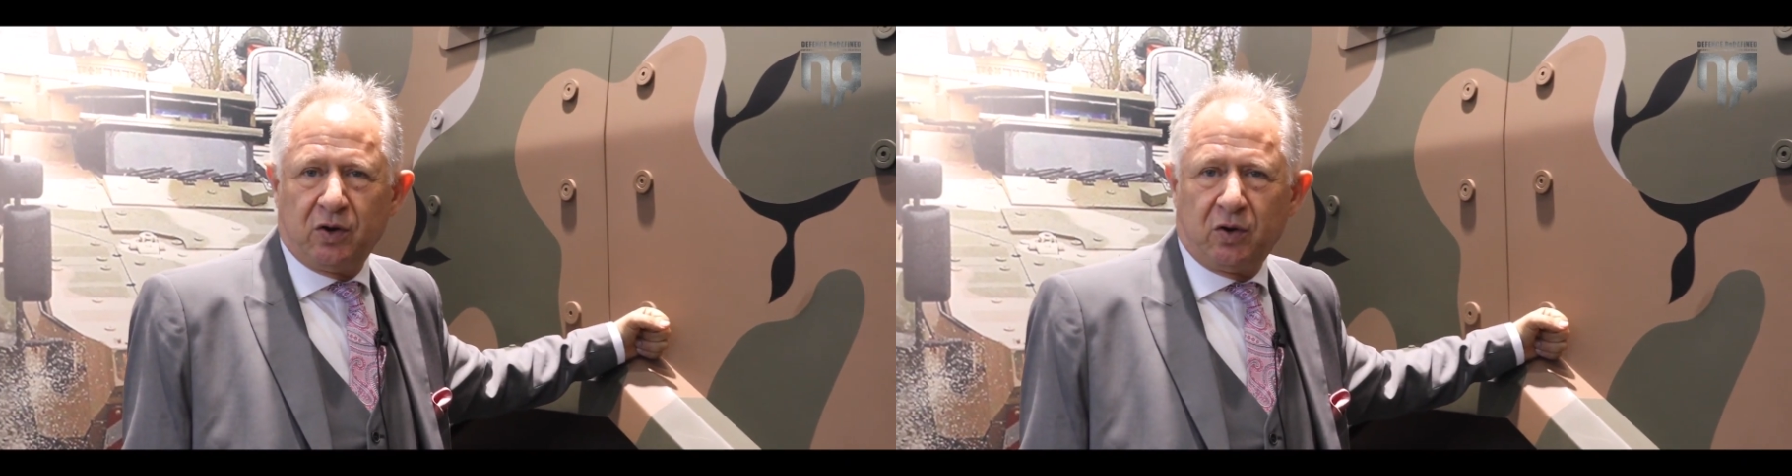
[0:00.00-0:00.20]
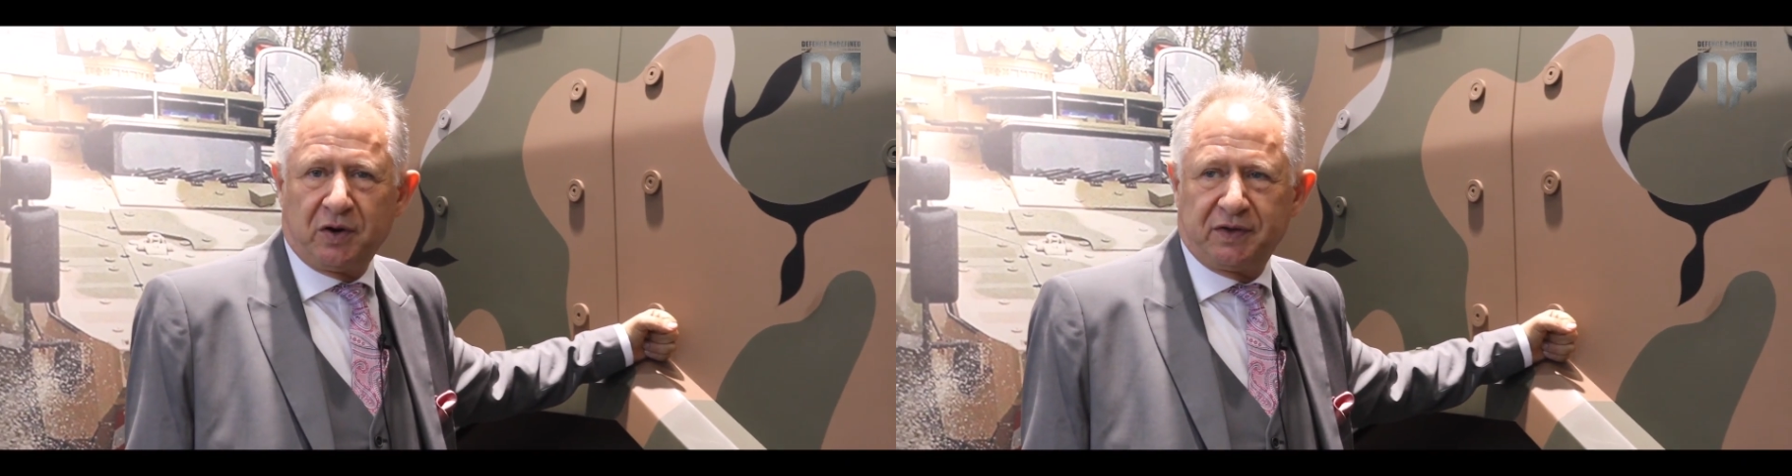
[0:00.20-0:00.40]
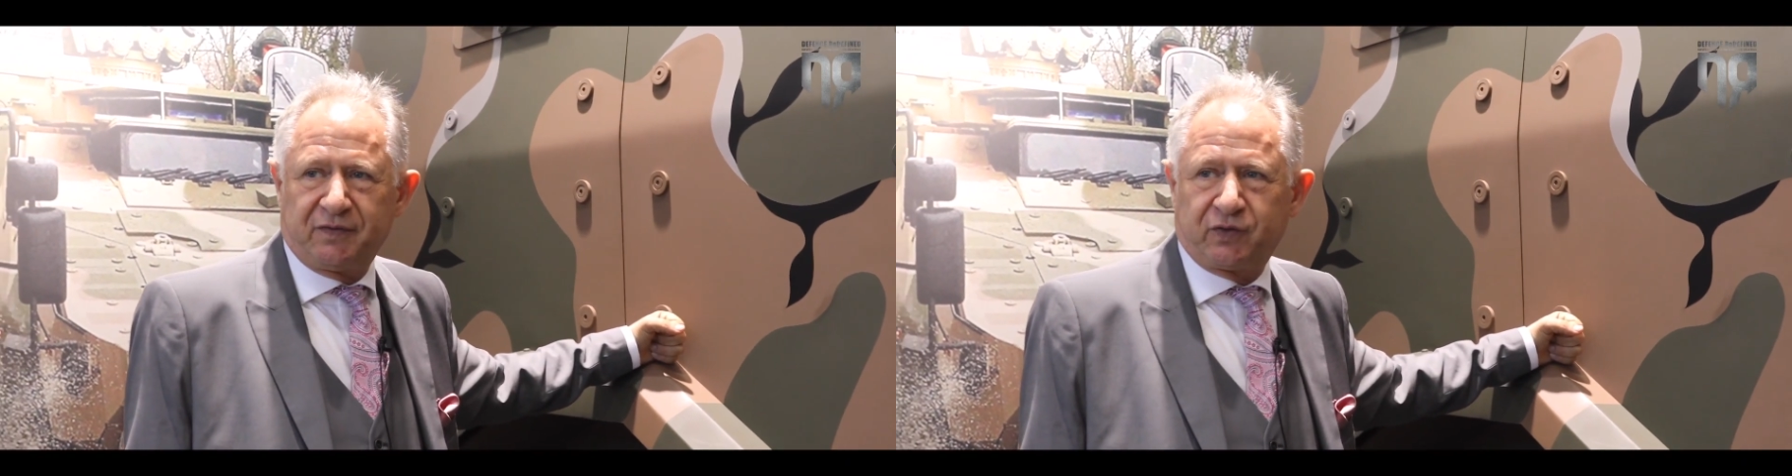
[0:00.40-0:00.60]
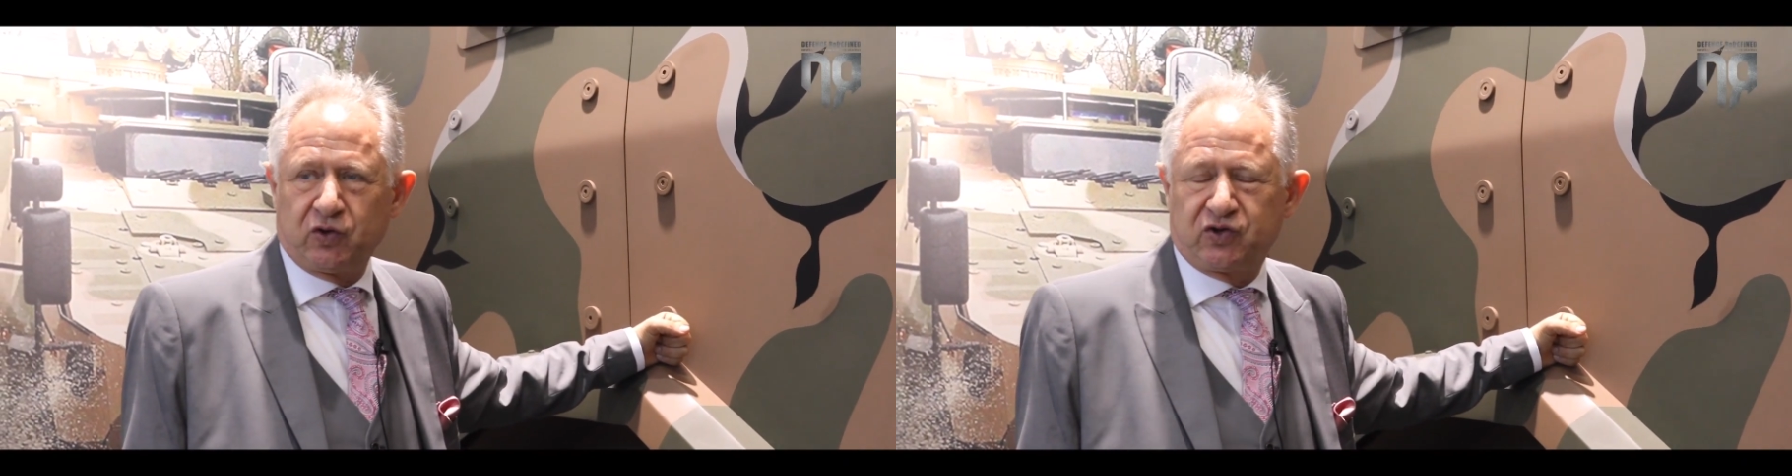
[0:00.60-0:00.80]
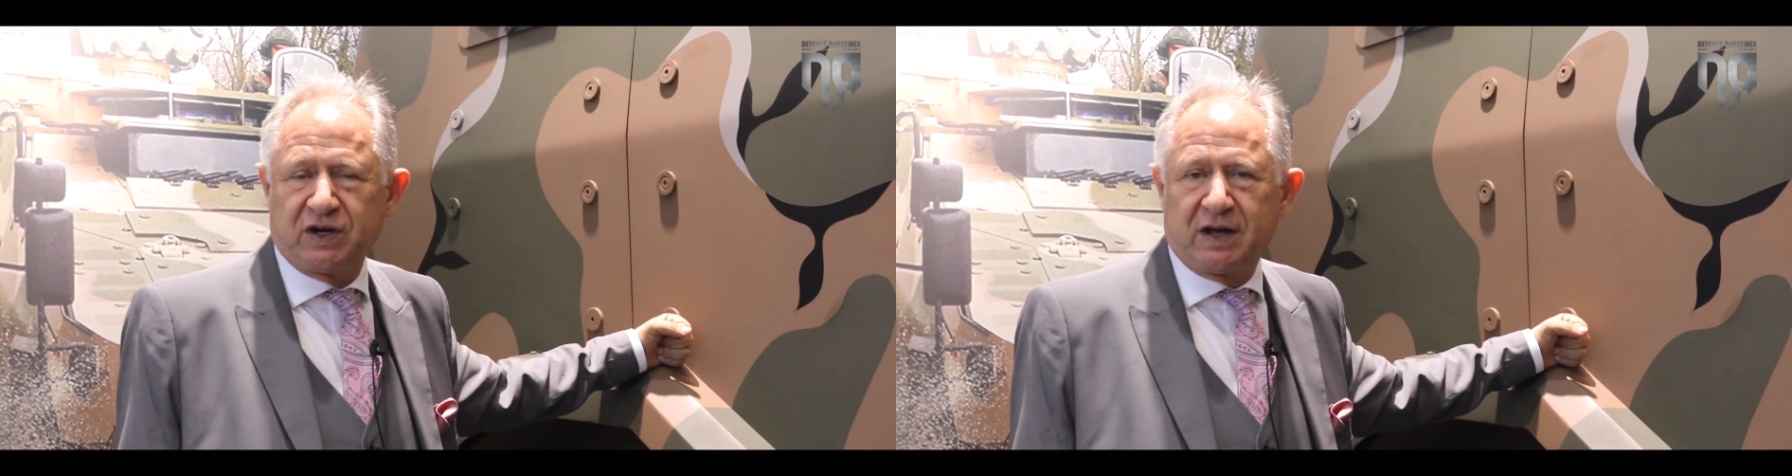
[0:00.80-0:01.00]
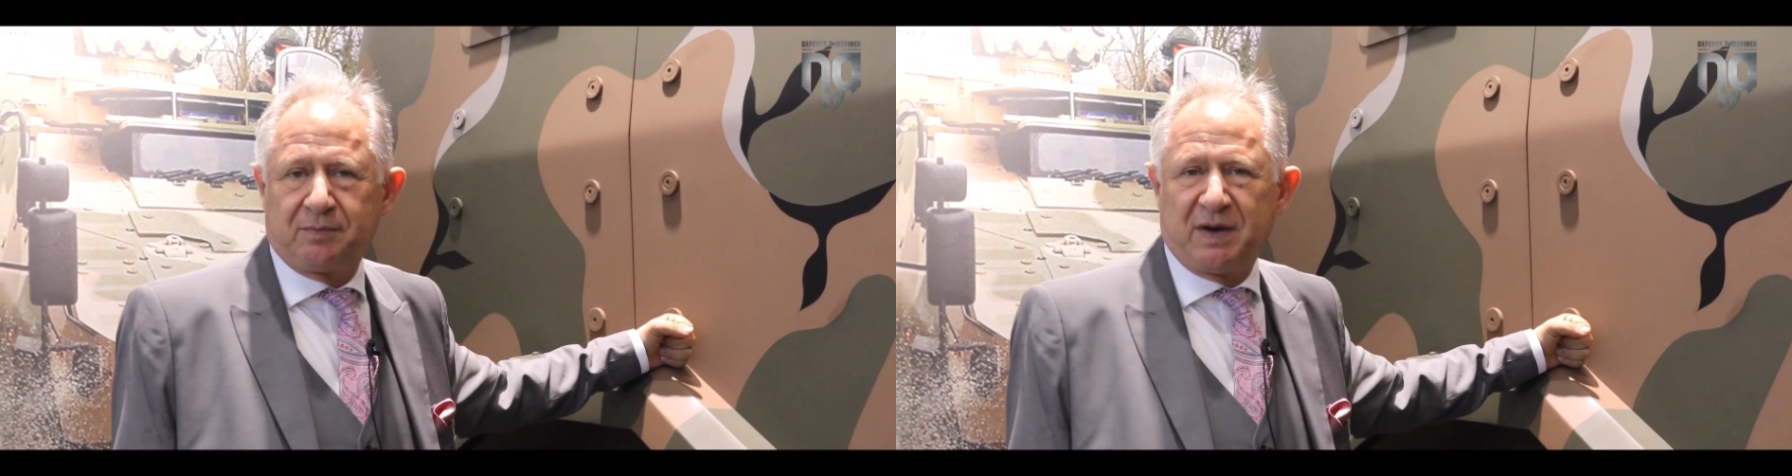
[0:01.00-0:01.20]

on the future